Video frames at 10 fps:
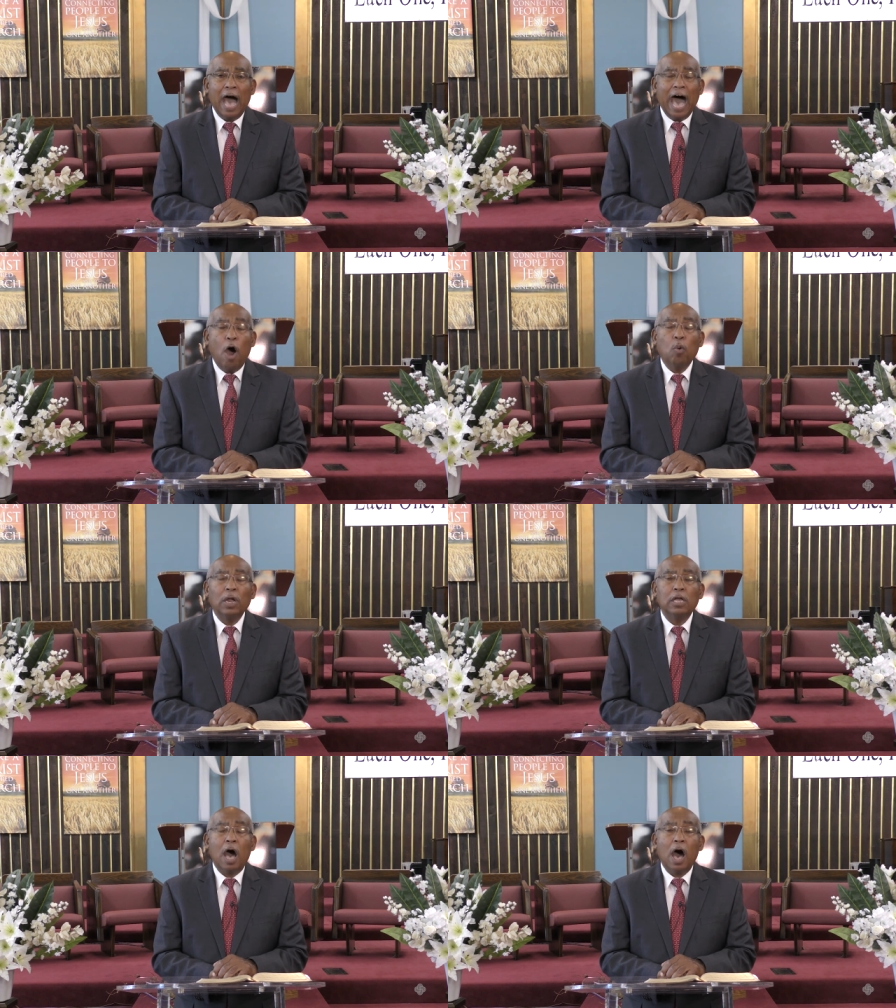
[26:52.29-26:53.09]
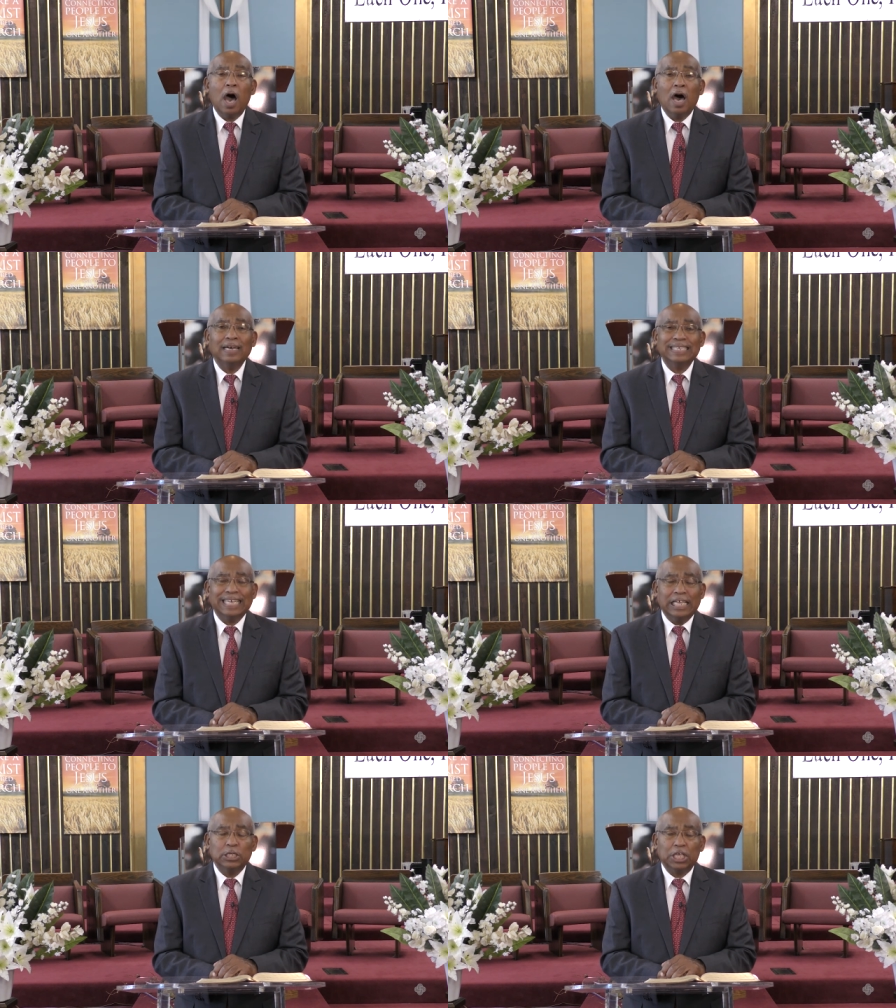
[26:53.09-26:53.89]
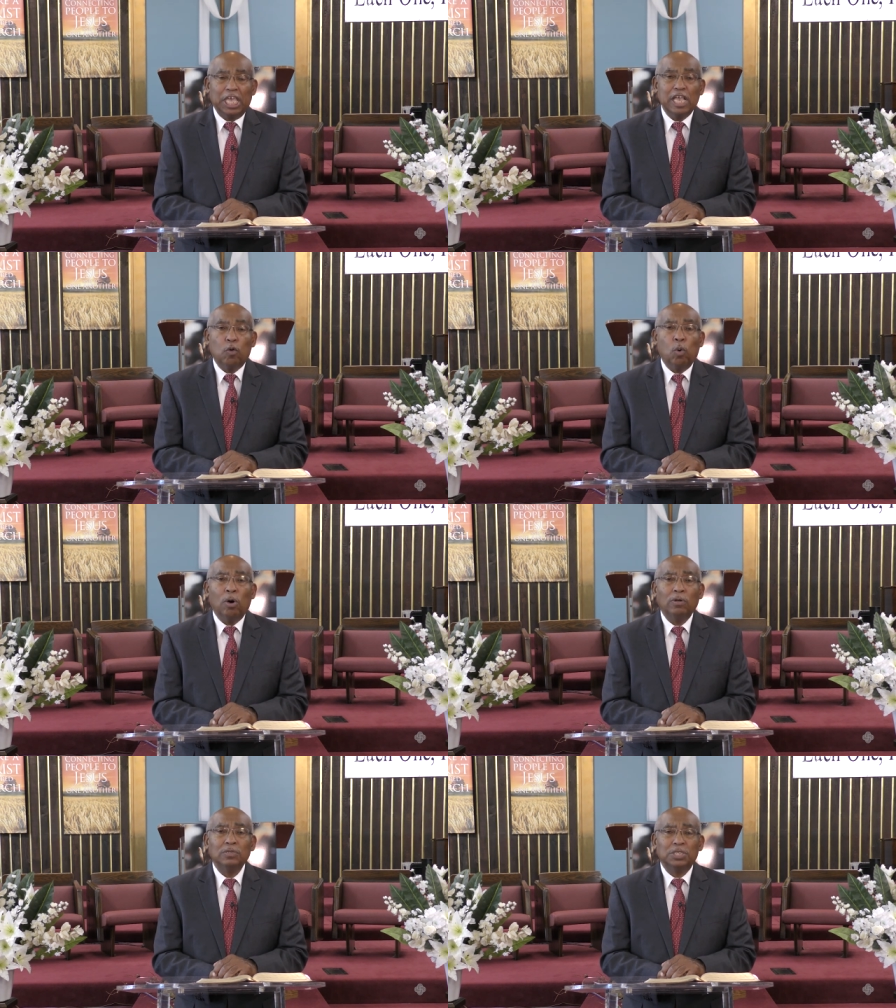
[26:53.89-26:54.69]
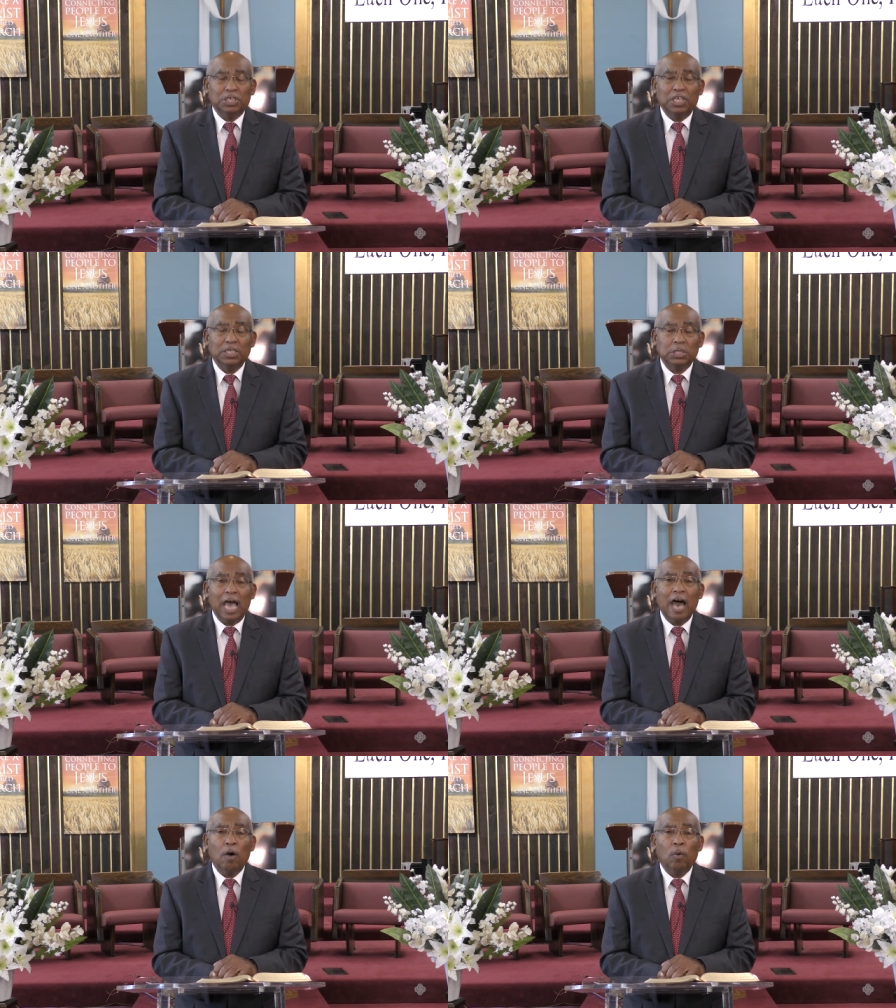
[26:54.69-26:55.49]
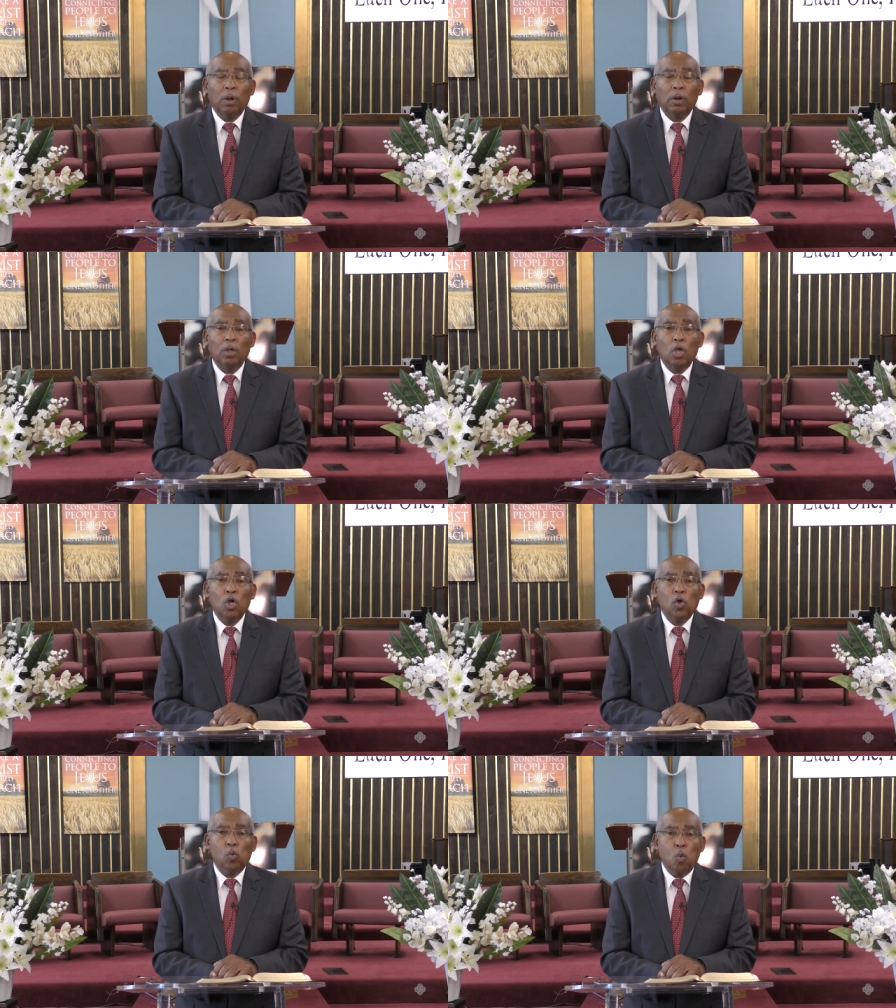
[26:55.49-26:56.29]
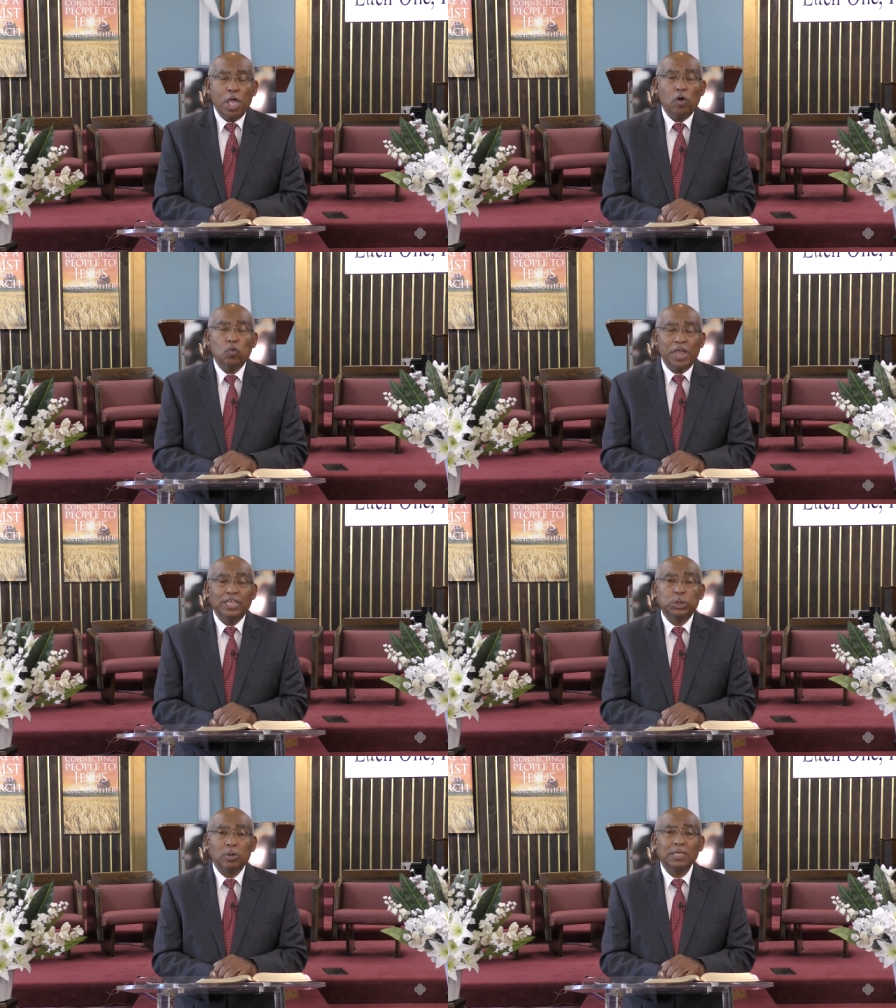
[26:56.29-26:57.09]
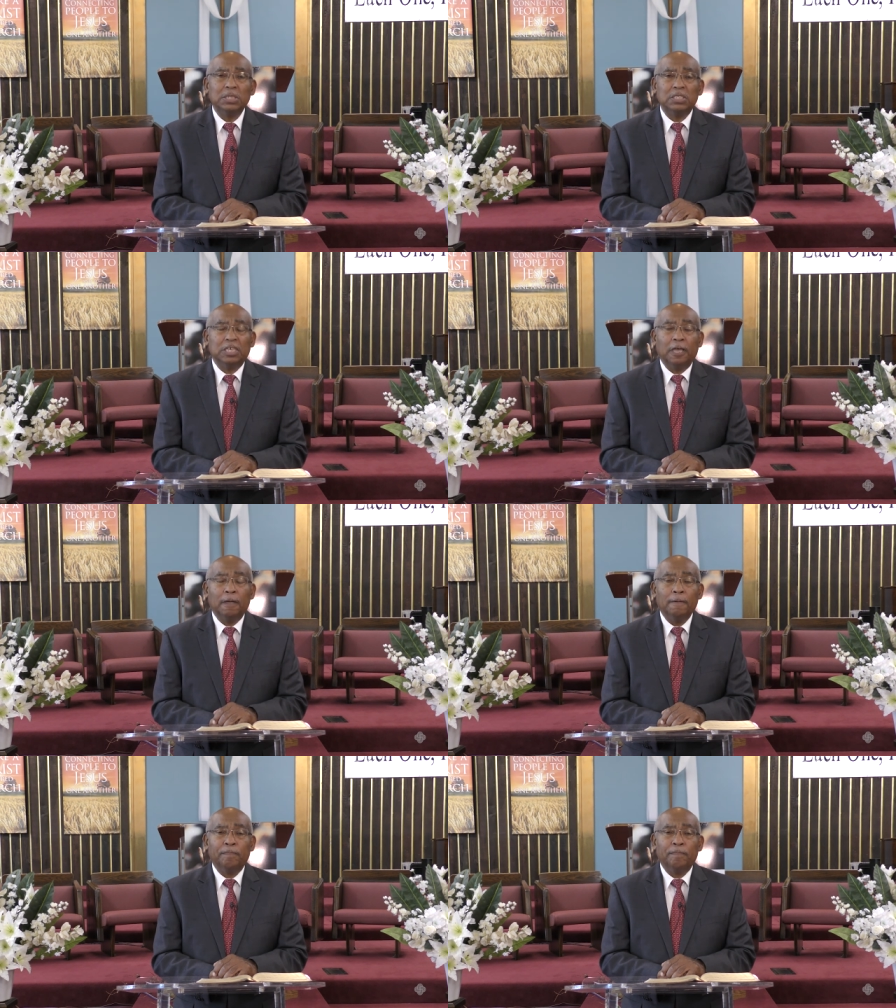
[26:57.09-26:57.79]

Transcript: Our God is equal to this hour. Will we trust Him?